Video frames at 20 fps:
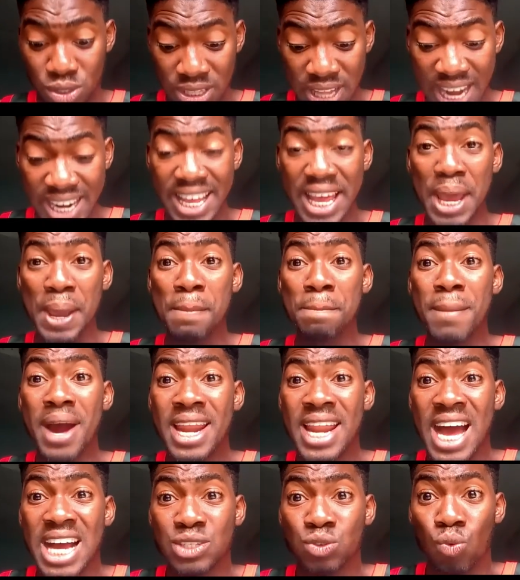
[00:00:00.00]
that a
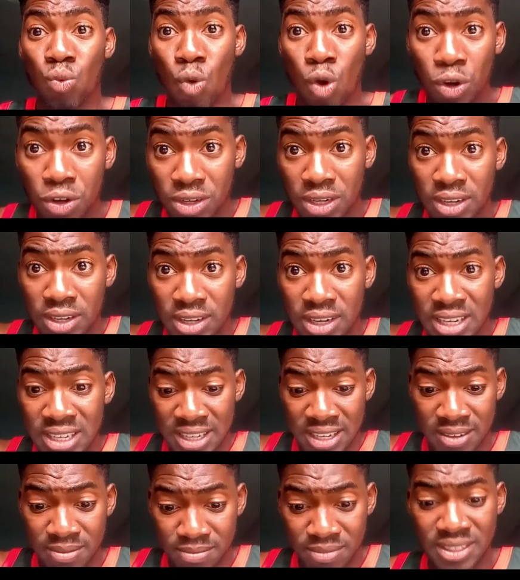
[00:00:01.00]
man has worn,
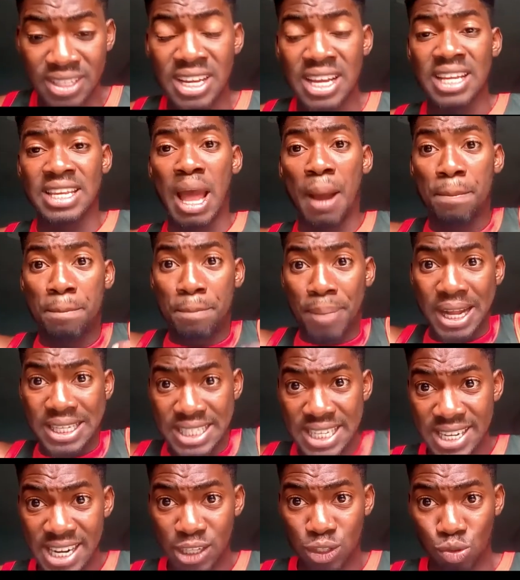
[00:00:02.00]
that
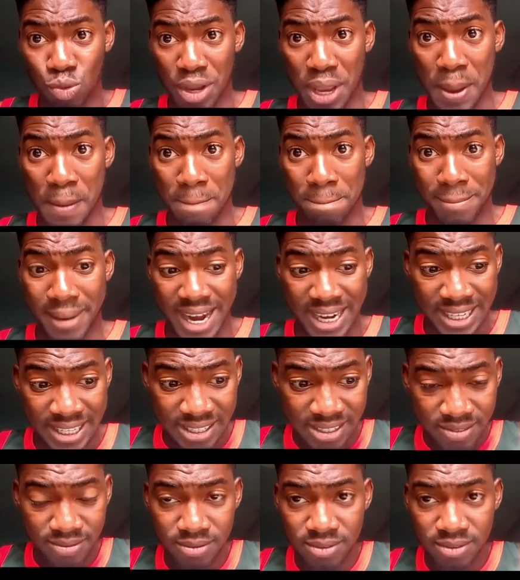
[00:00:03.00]
pertained to a man.